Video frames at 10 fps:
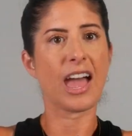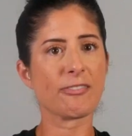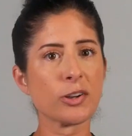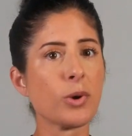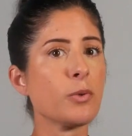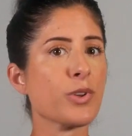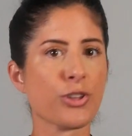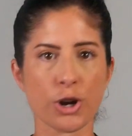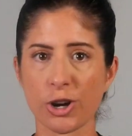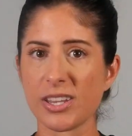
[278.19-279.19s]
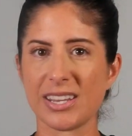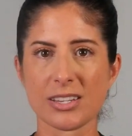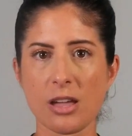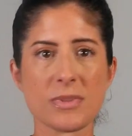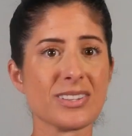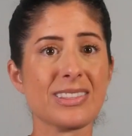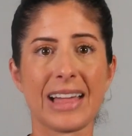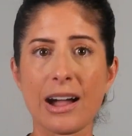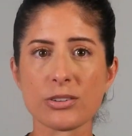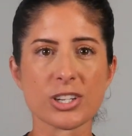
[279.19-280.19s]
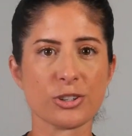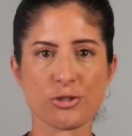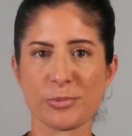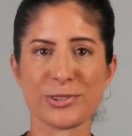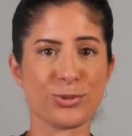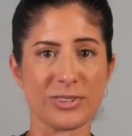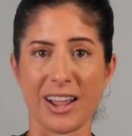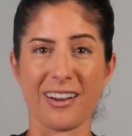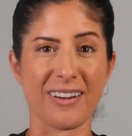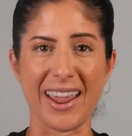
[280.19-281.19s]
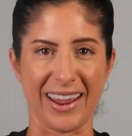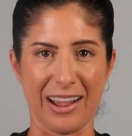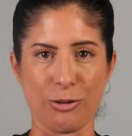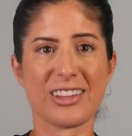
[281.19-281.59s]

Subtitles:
Everyone with earned income is allowed to contribute to an IRA account.